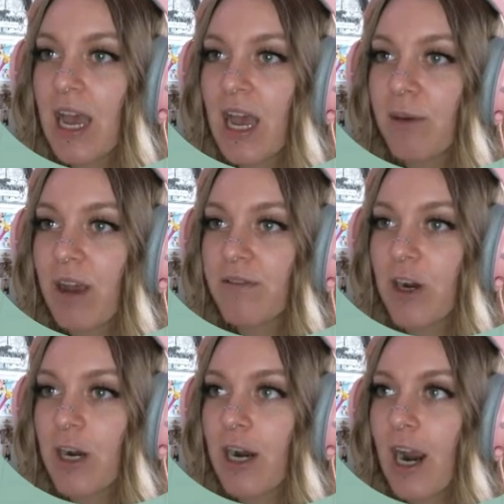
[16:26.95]

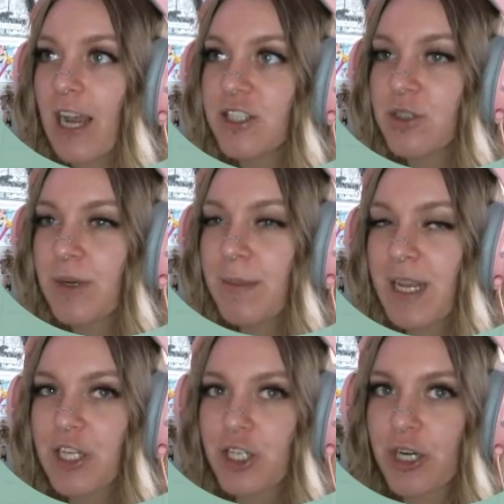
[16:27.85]
However, I just want to
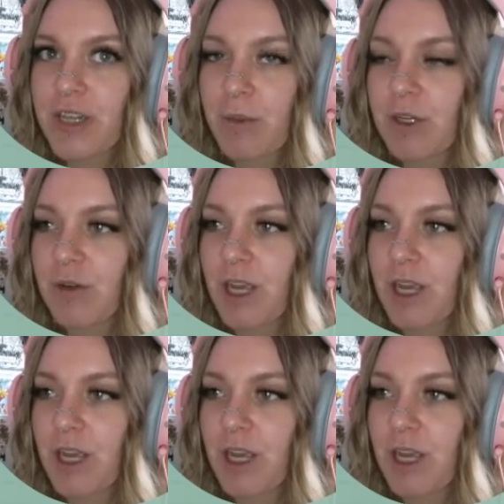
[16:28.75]
make sure that we don't